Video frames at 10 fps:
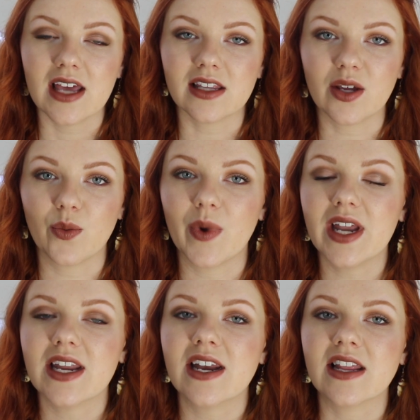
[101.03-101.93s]
They
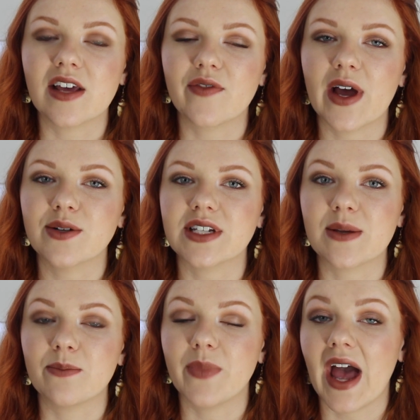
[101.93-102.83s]
went in and they found
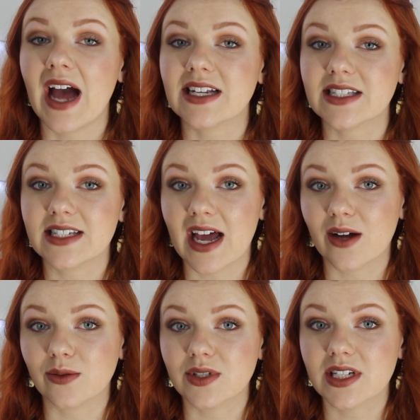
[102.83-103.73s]
him passed
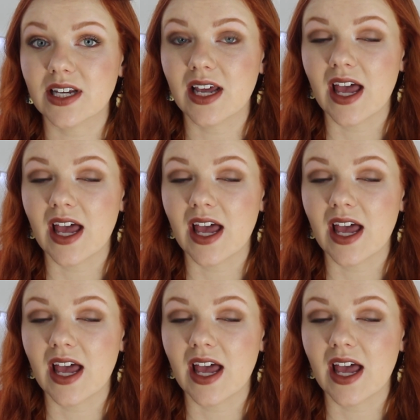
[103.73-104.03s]
out.